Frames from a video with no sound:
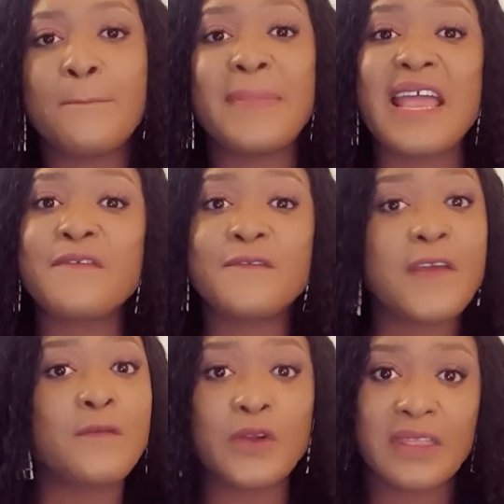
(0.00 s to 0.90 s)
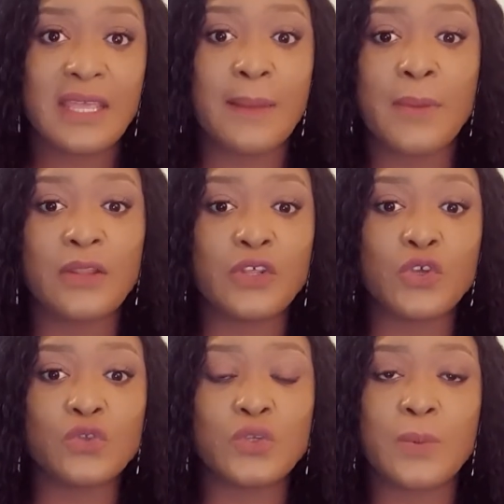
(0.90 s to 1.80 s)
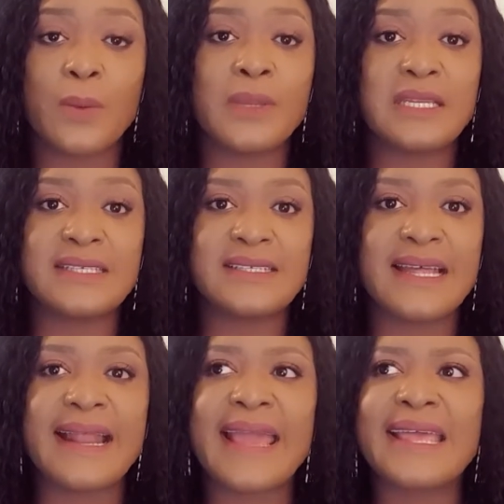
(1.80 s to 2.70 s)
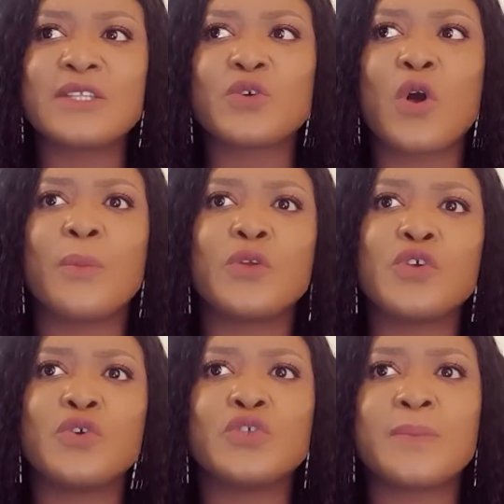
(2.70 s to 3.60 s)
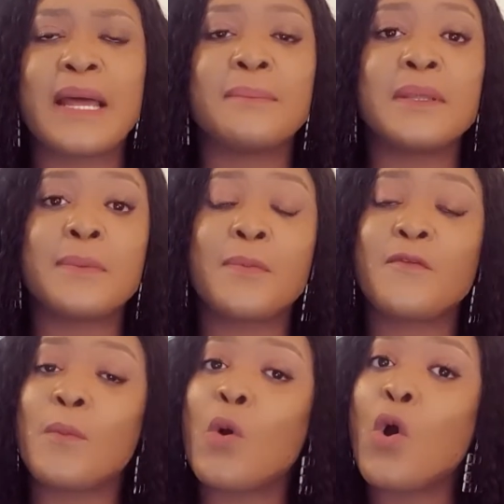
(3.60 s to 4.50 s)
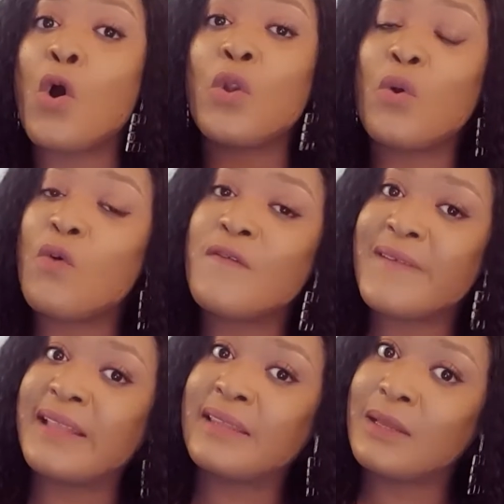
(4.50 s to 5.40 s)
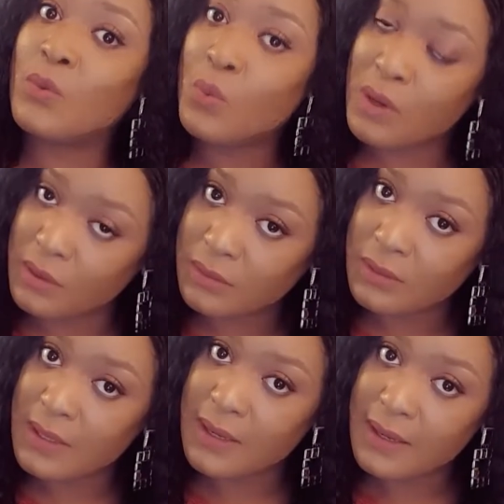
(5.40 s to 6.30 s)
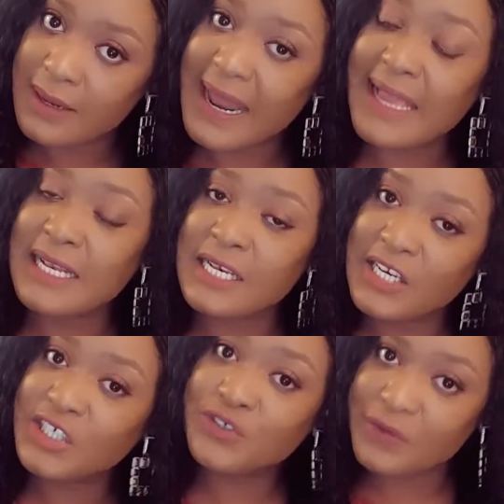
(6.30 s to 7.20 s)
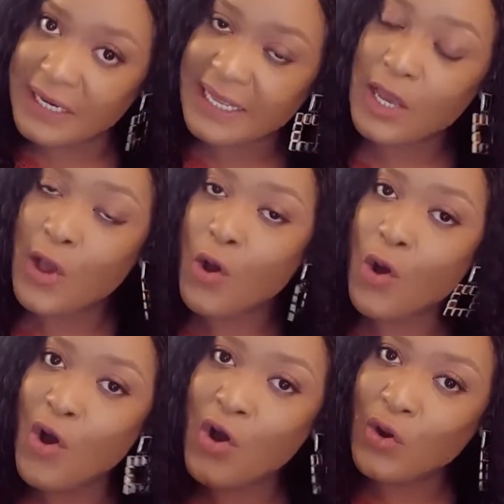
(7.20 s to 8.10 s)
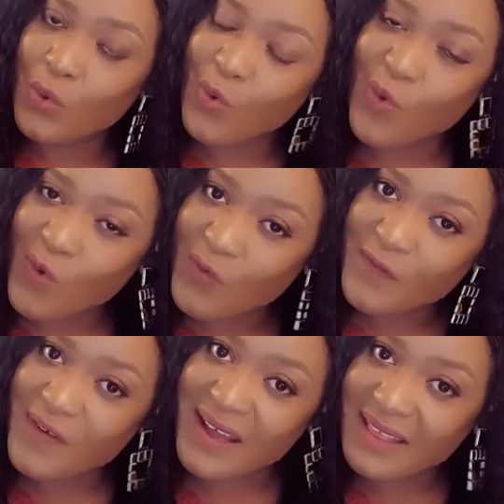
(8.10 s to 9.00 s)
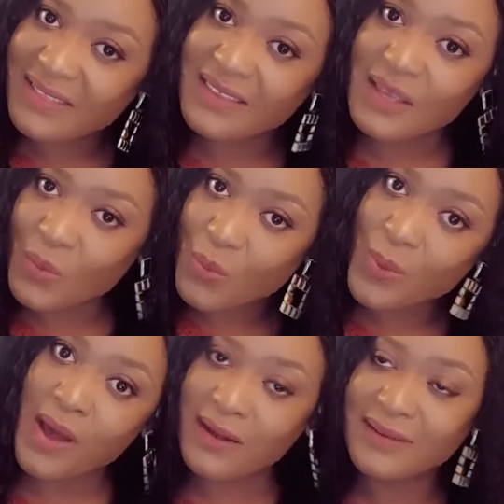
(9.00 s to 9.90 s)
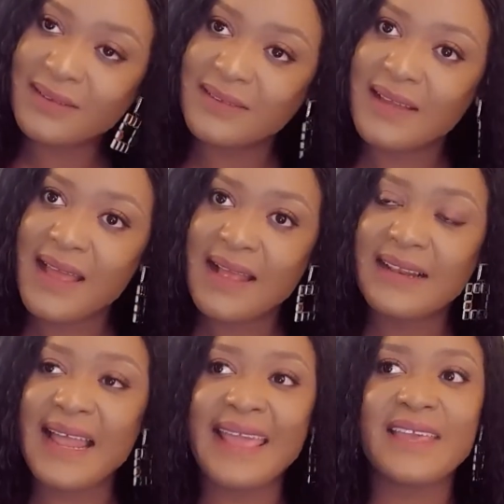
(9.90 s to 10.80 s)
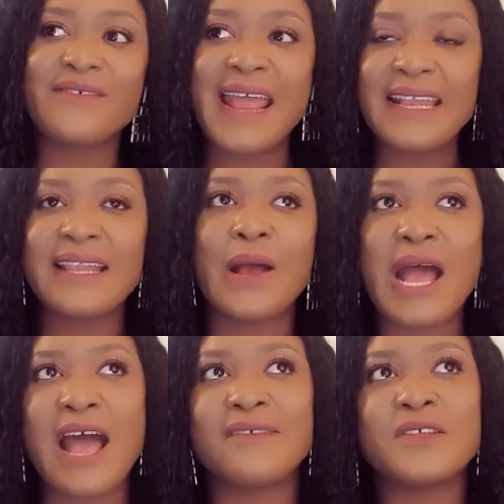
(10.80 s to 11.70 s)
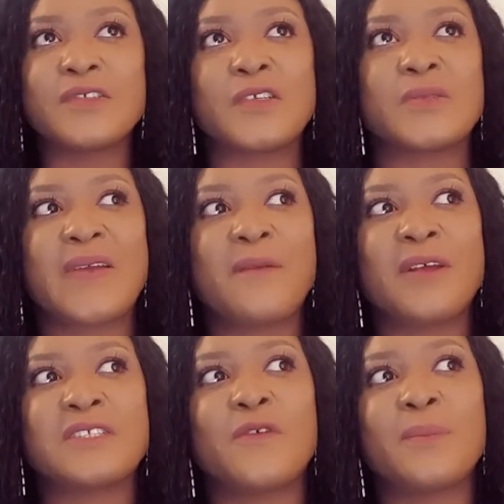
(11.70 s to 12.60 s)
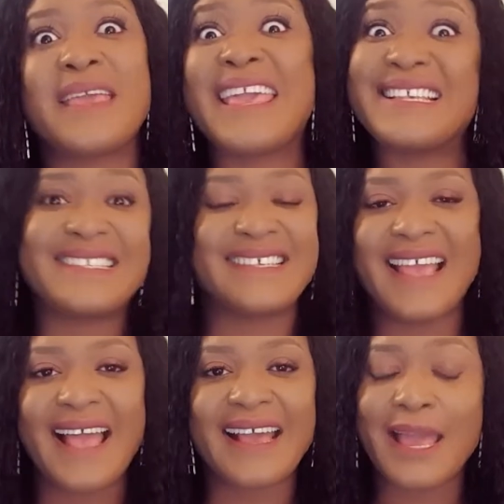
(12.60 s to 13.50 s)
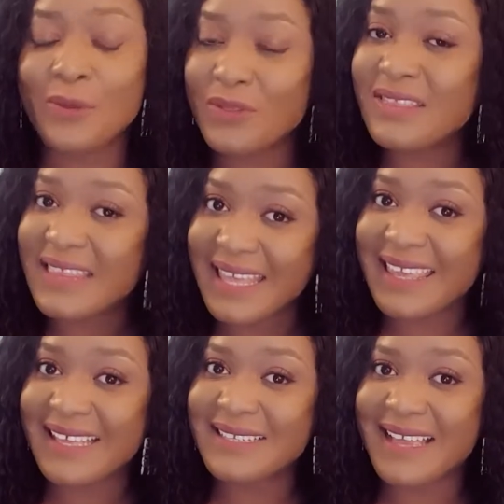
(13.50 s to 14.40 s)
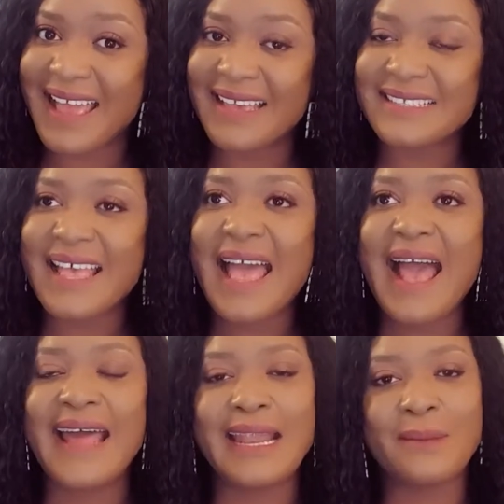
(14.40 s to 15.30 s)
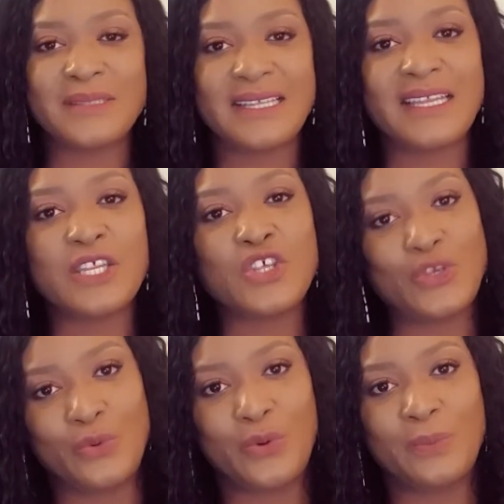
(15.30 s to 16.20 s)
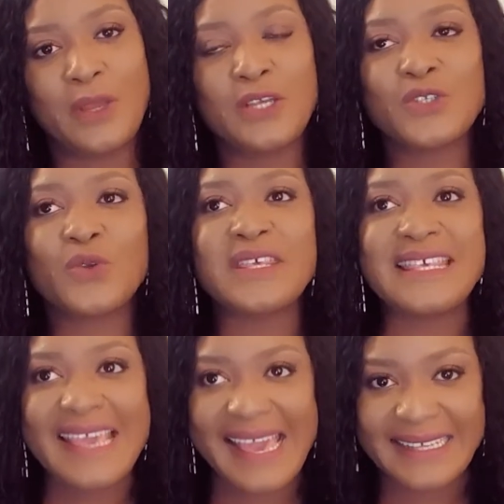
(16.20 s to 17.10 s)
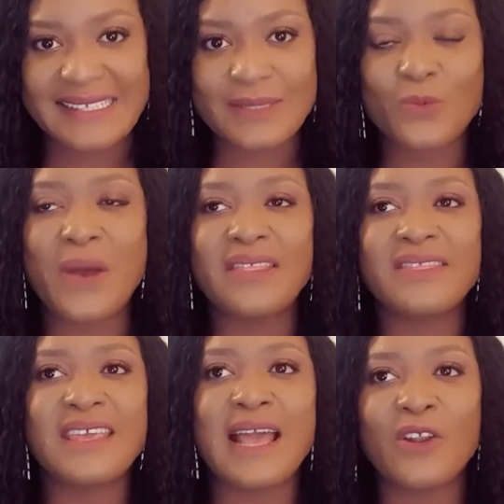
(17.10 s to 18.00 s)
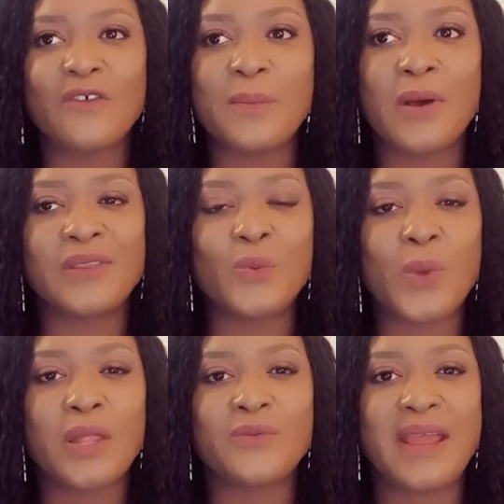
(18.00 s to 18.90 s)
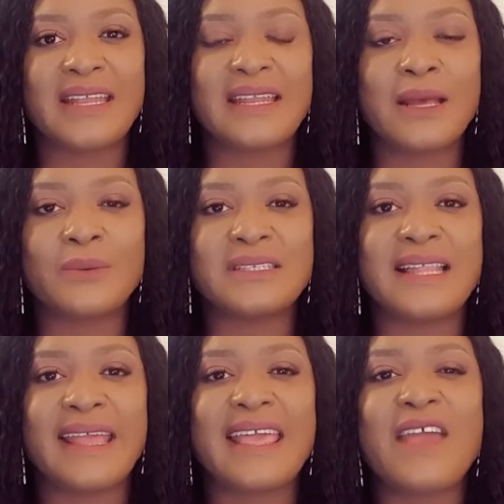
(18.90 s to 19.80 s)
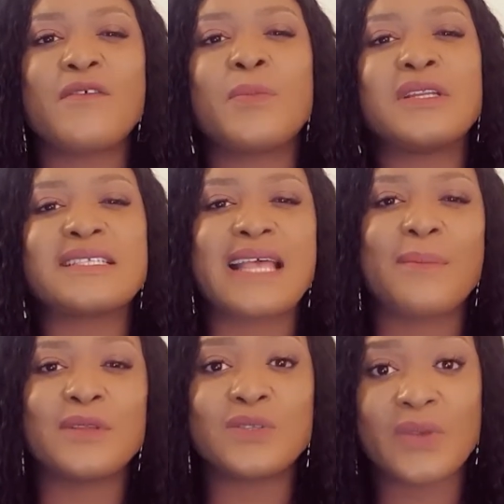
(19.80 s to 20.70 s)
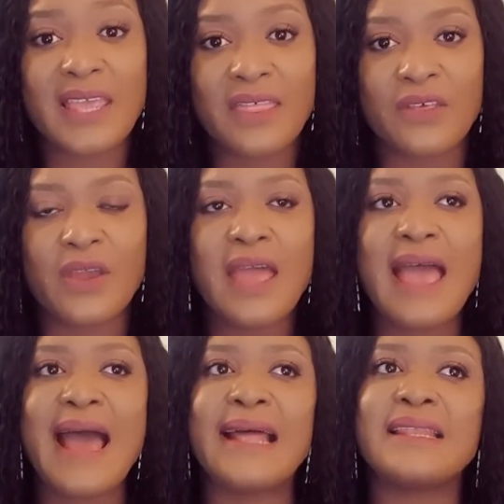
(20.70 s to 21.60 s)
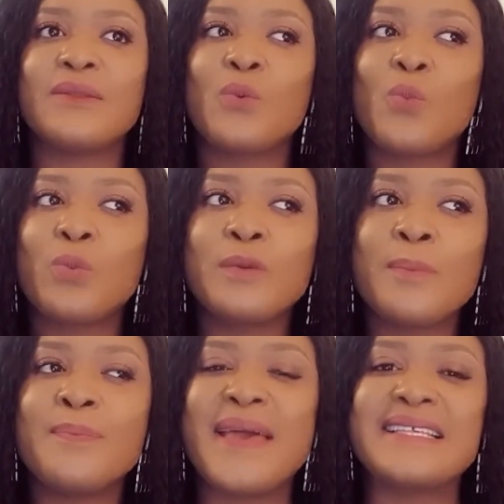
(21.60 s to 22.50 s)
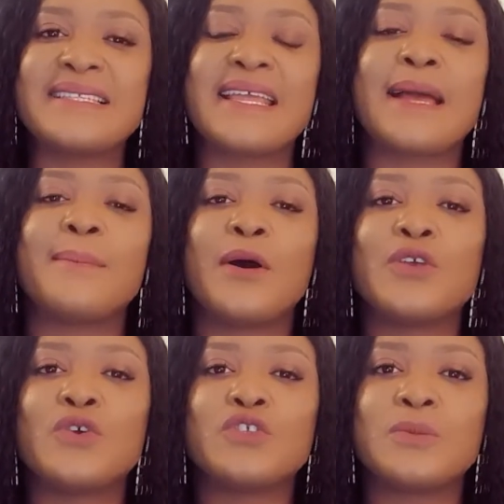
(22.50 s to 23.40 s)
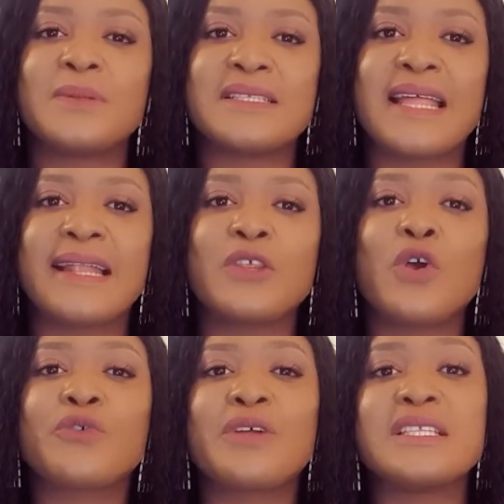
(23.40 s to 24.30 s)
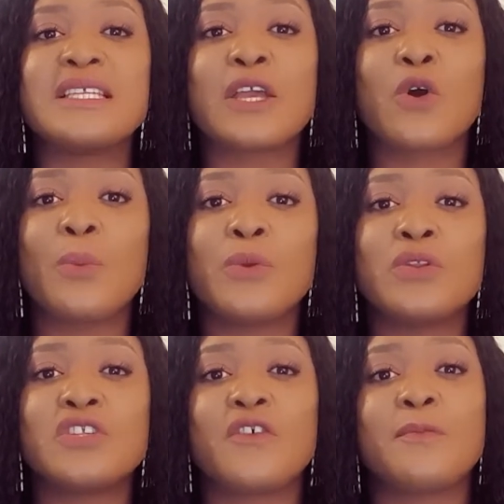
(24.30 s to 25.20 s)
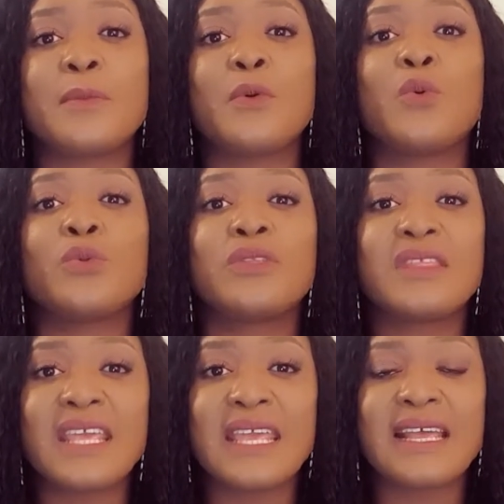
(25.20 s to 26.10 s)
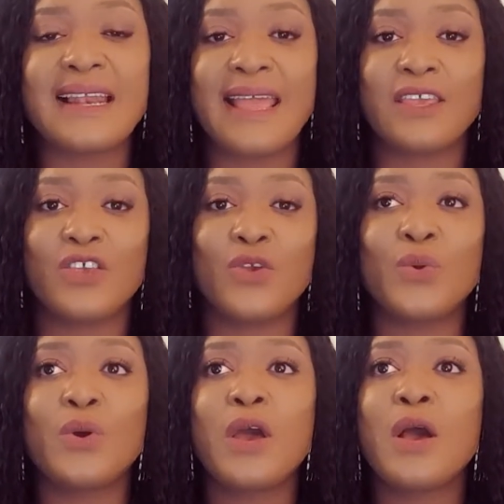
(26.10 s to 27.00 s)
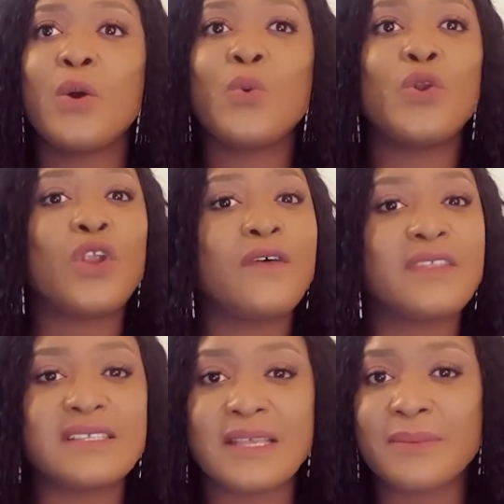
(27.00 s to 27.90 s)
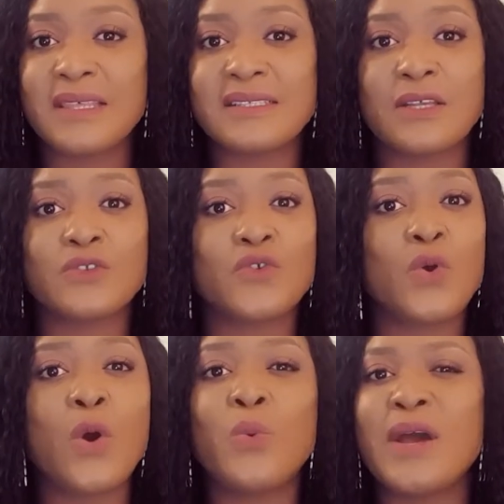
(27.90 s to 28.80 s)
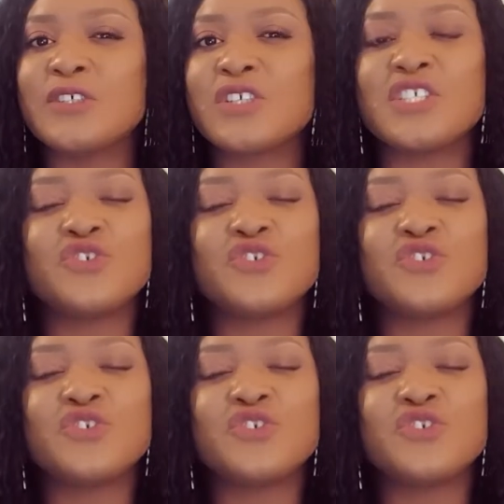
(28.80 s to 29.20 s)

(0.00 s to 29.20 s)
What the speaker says: My favorite thing about the YouTube community is that I get to come on YouTube and meet people from all over the world. Like literally all over the world. Like right now I have some subscribers from Asia. Can you think it, guys? And I'm staying in Europe. So yes, one thing I love about the world right now is like everybody's coming together. And the best thing about YouTube is that you're creating a community of people who think like you, who love the same things as you, or who are just